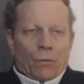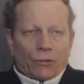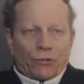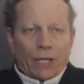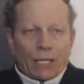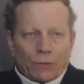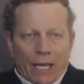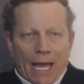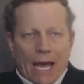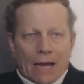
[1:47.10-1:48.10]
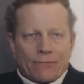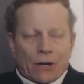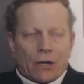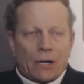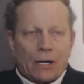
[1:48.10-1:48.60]
once again, we have
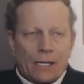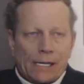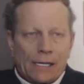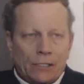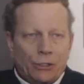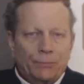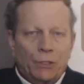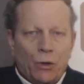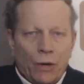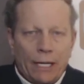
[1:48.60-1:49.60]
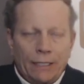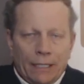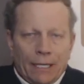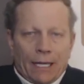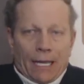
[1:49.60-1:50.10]
our uh,
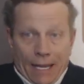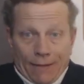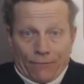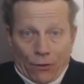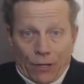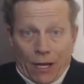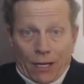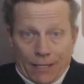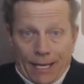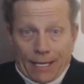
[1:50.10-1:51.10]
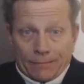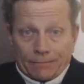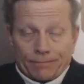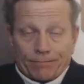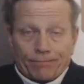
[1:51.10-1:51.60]
CryptoCoinInfo.net
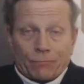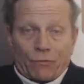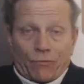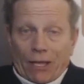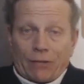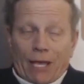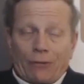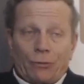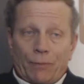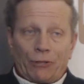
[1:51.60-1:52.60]
fantastic.